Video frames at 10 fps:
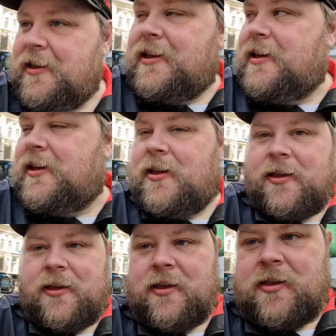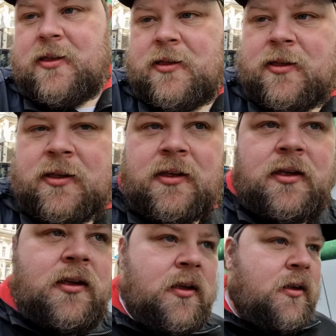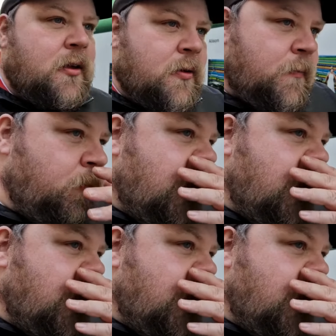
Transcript: Yeah, if I think that's where it is anyway.